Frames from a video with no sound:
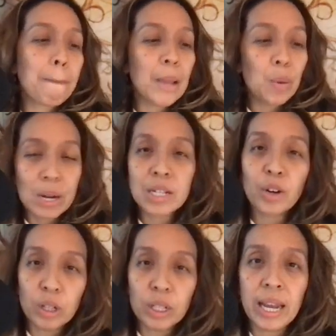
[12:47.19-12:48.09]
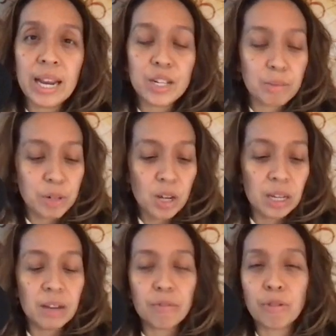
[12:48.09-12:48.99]
and when I say early age, I'm
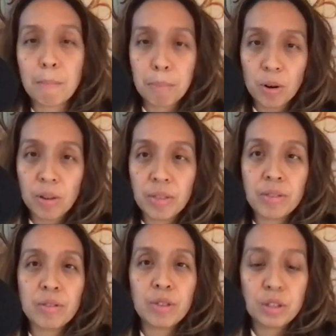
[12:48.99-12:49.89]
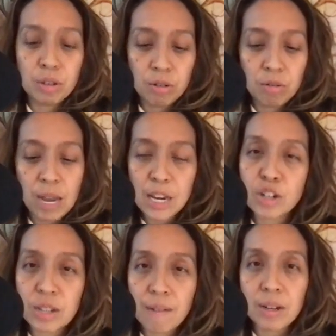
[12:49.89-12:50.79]
talking from birth to age
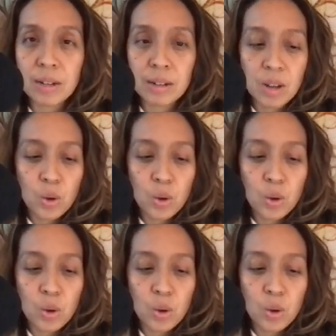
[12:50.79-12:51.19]
seven,